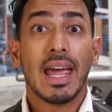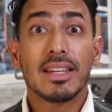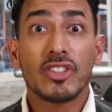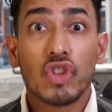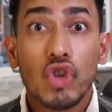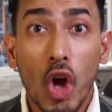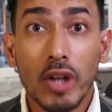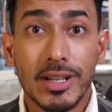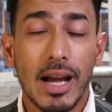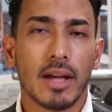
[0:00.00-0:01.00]
It's
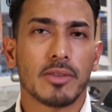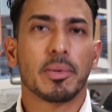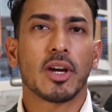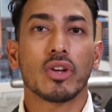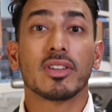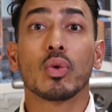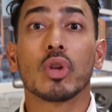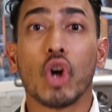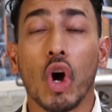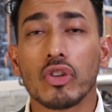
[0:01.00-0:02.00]
not, guys, because
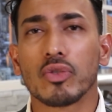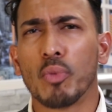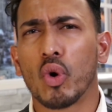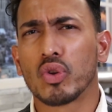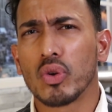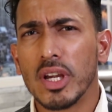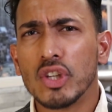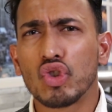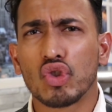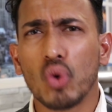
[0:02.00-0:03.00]
it'll cost more to
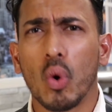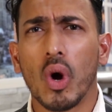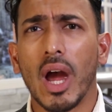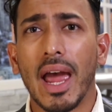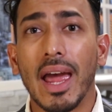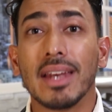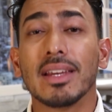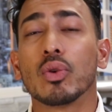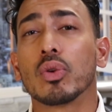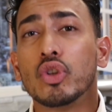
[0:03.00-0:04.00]
insure
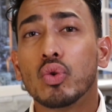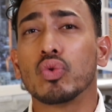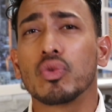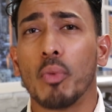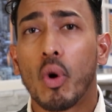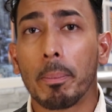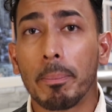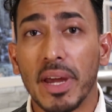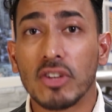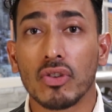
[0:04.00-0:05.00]
and it'll use
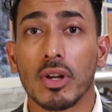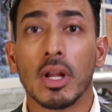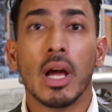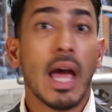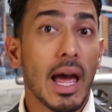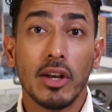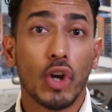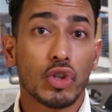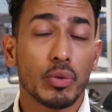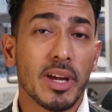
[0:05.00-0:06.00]
more petrol,
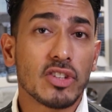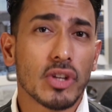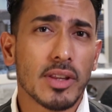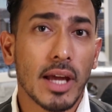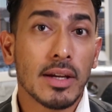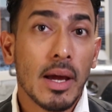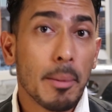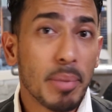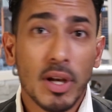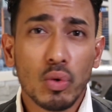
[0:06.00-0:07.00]
and not to mention
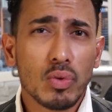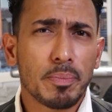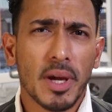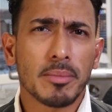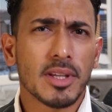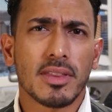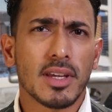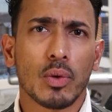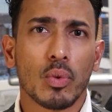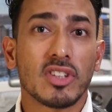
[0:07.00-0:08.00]
that balloon payment
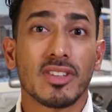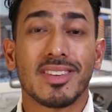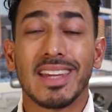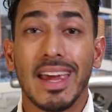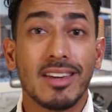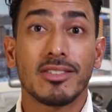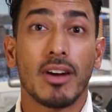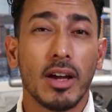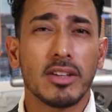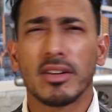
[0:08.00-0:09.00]
thing, which is the
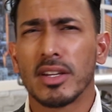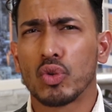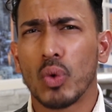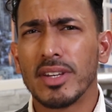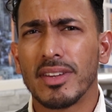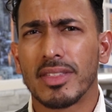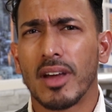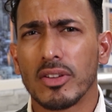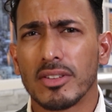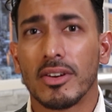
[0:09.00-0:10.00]
extra
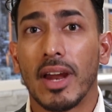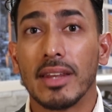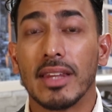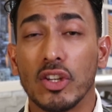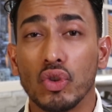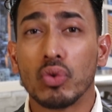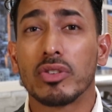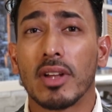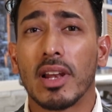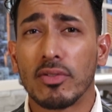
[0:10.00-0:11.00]
120,000 Rand that you
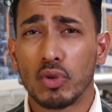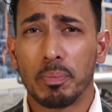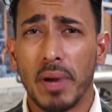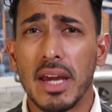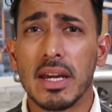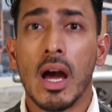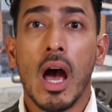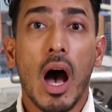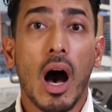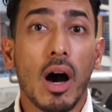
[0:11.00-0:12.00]
still have to pay
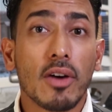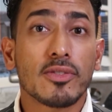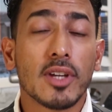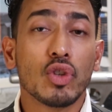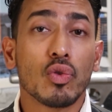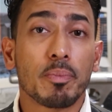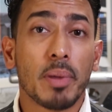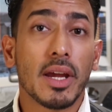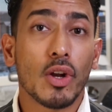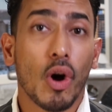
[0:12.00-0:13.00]
after you've
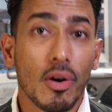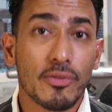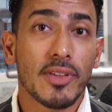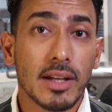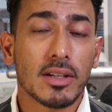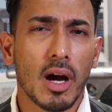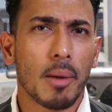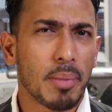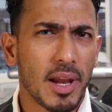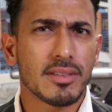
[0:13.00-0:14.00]
paid off that
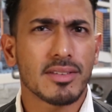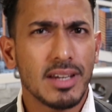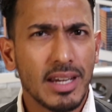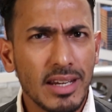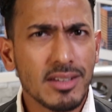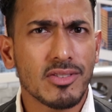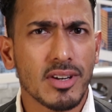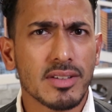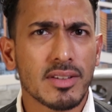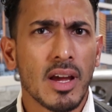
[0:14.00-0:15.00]
car plus
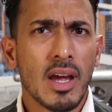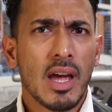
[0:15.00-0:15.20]
interest,